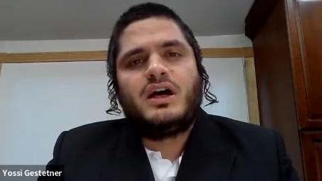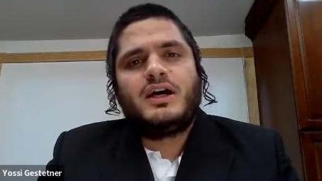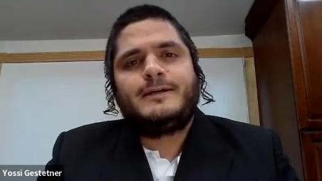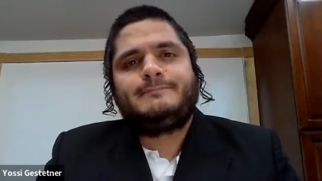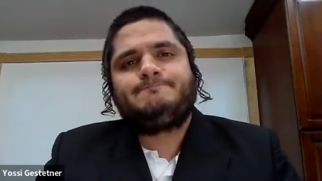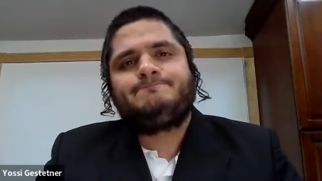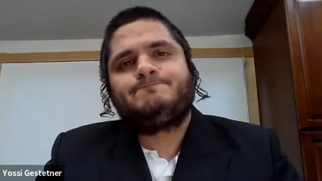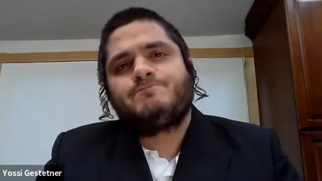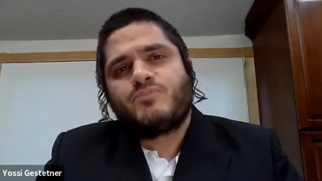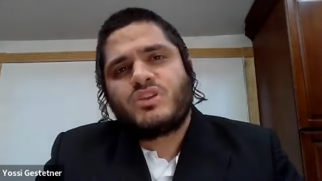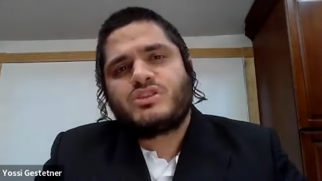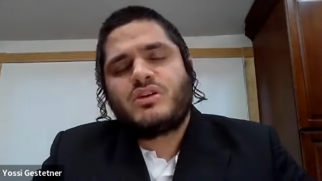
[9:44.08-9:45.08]
Um,
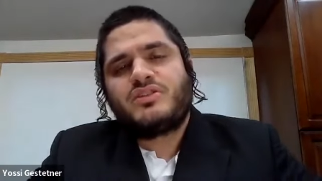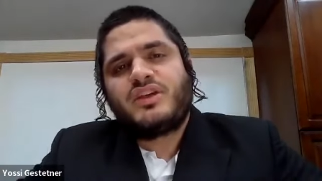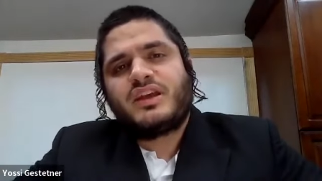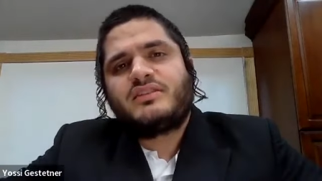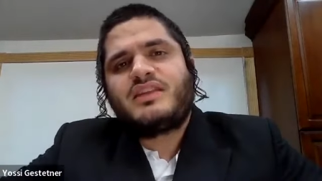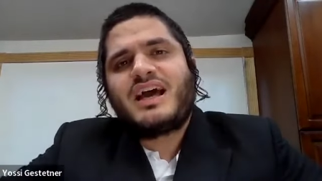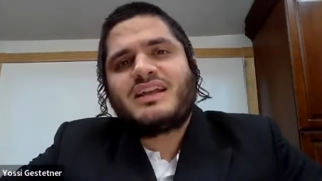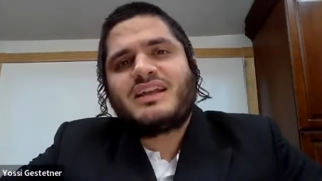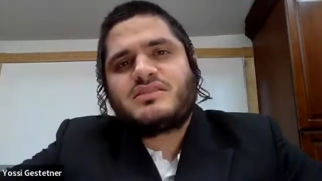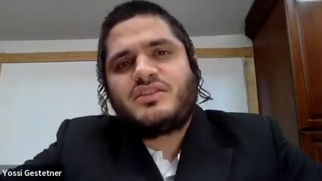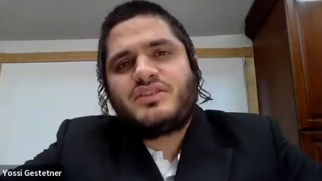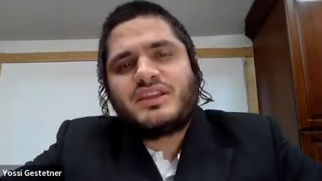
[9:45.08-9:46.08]
so I think
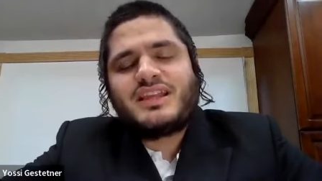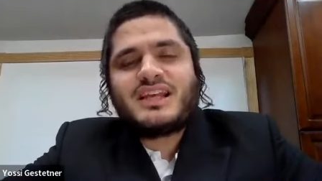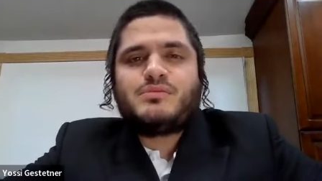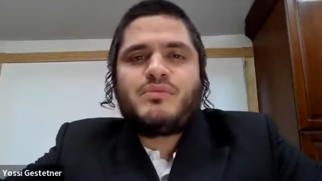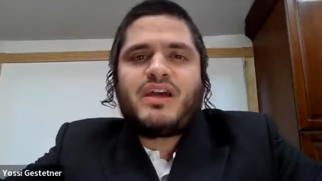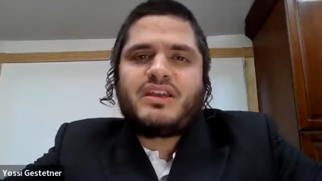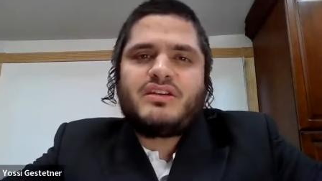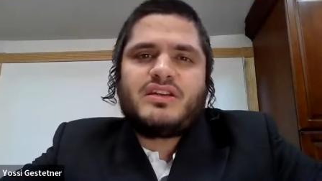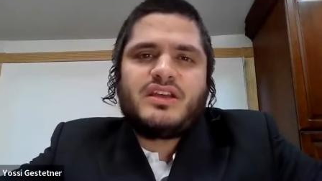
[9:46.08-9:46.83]
that's I think that's a matter.